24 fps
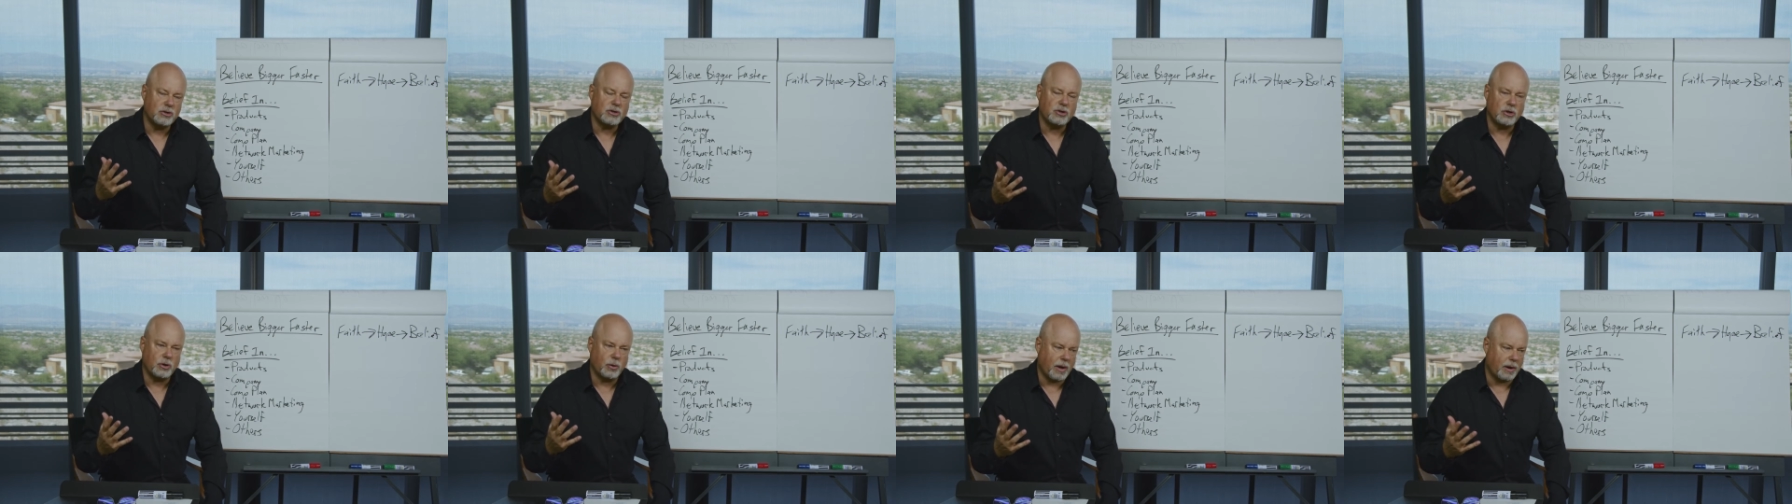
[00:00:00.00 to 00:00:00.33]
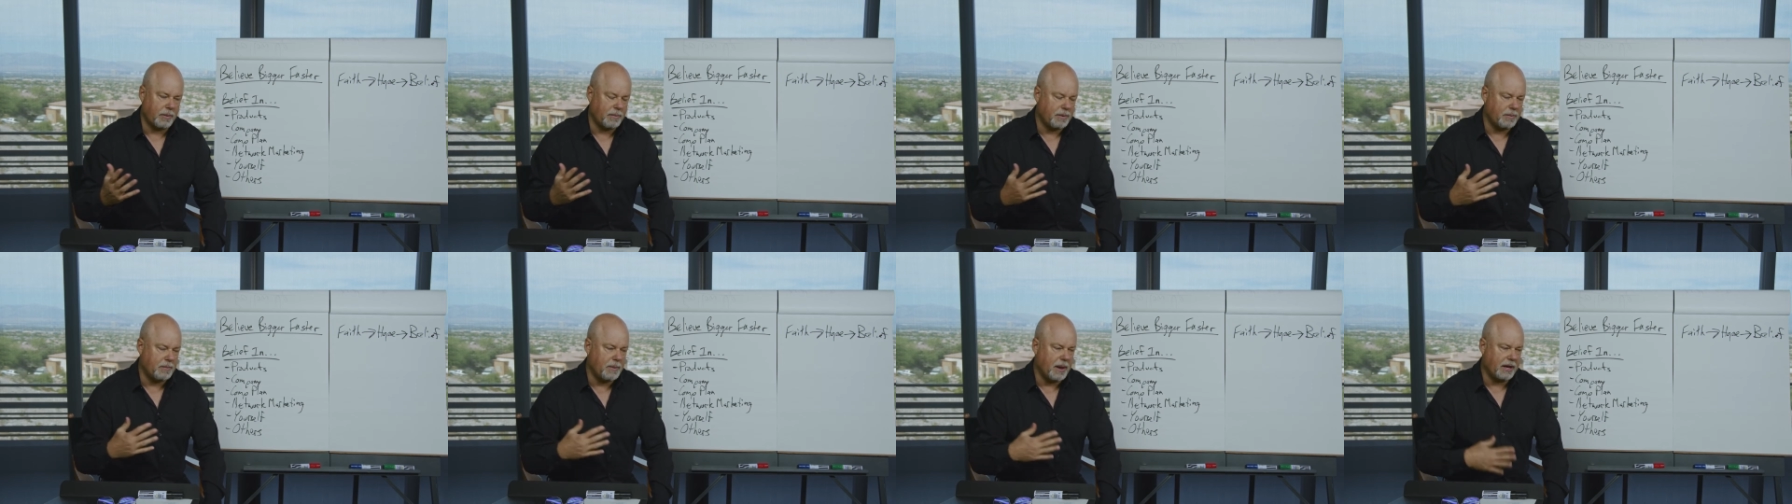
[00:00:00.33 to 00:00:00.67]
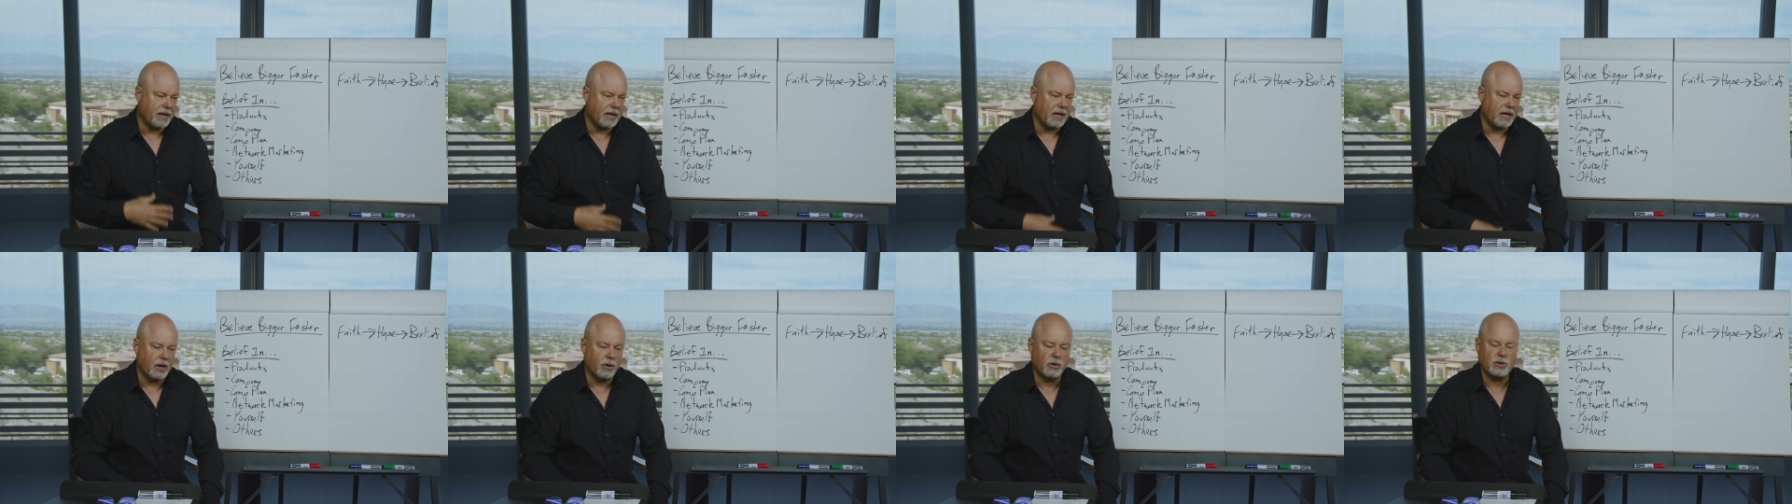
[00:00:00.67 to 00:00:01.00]
You don't want to be
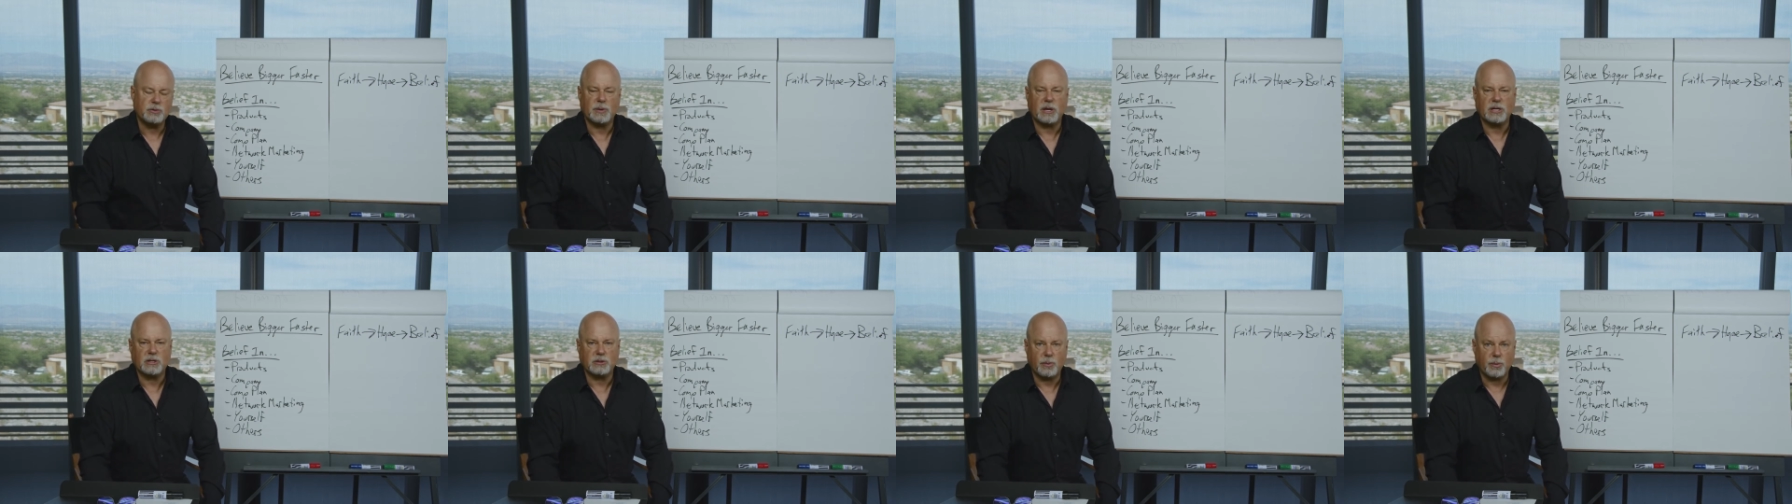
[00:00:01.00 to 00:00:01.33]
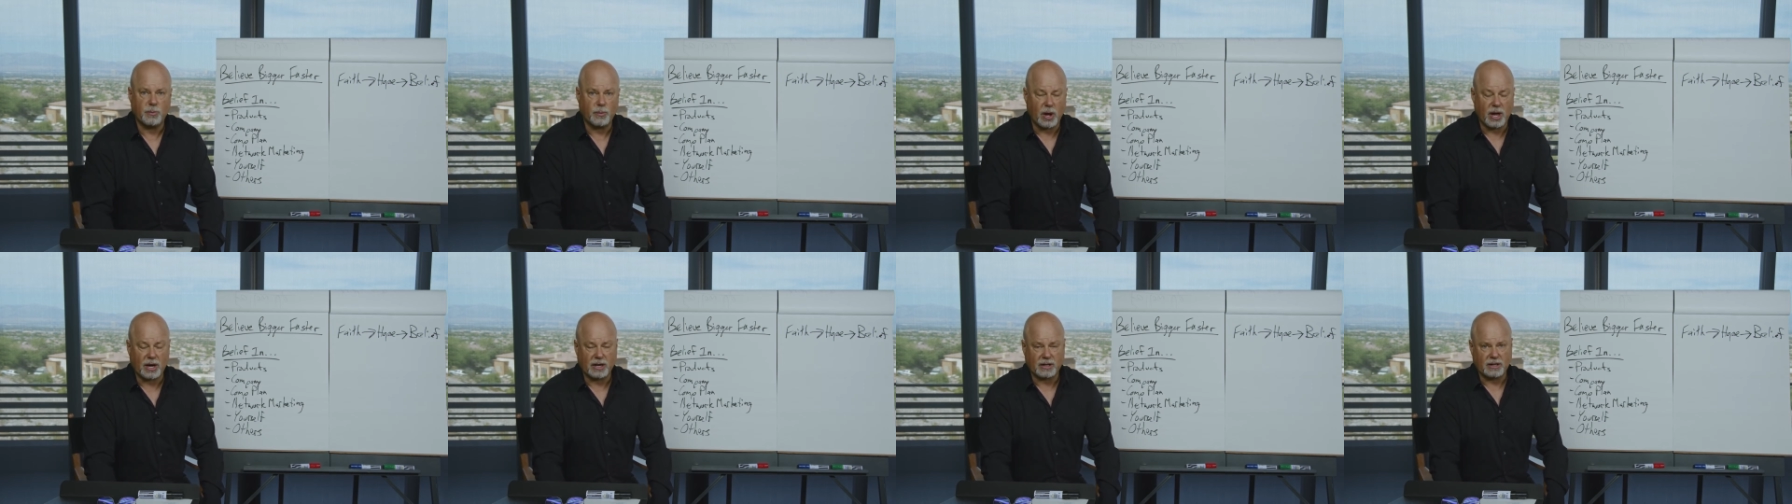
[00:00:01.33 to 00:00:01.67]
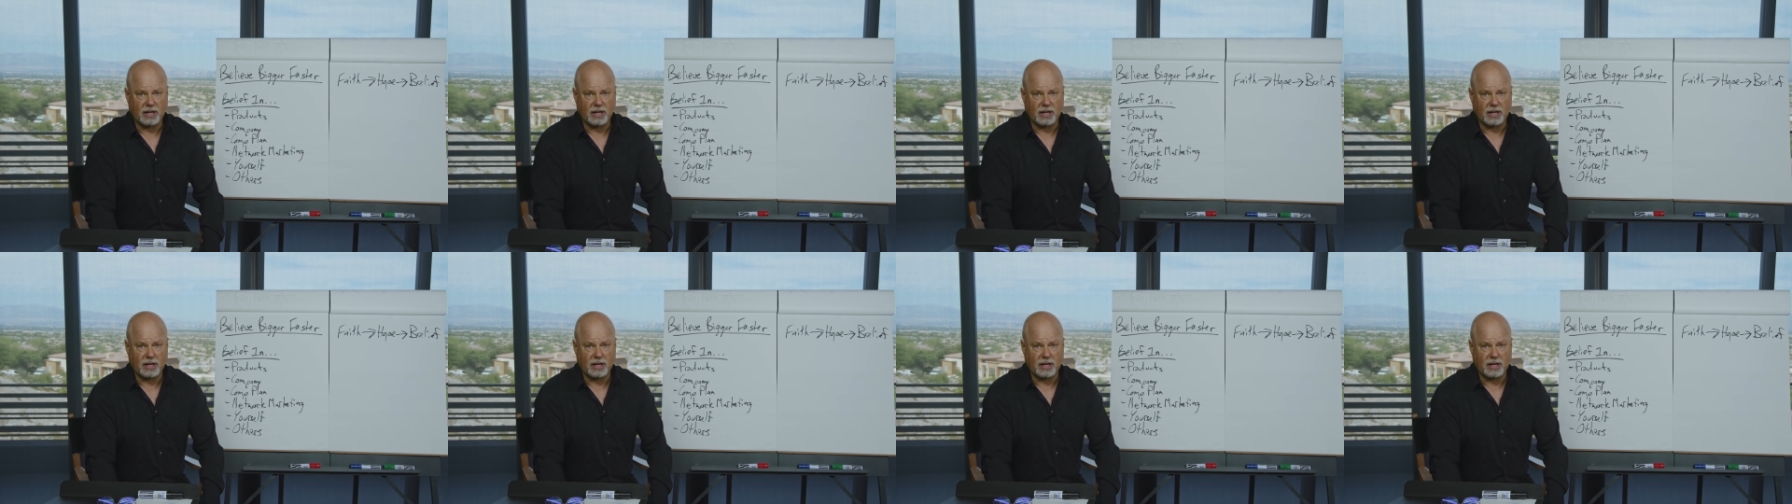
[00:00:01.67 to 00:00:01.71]
making irresponsible product